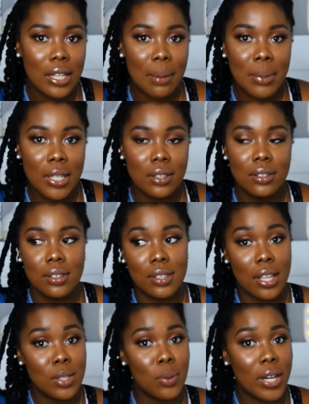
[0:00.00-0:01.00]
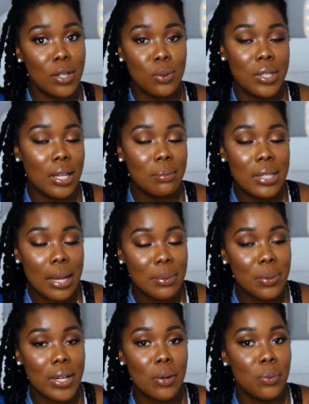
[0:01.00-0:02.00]
I mean, that's what I do
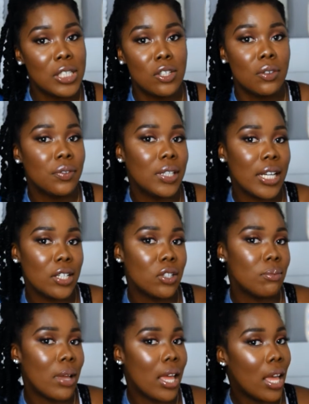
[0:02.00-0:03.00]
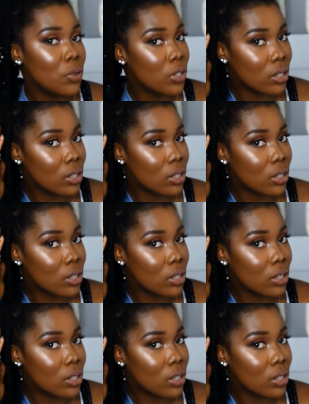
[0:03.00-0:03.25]
sometimes when I really don't feel like doing my hair.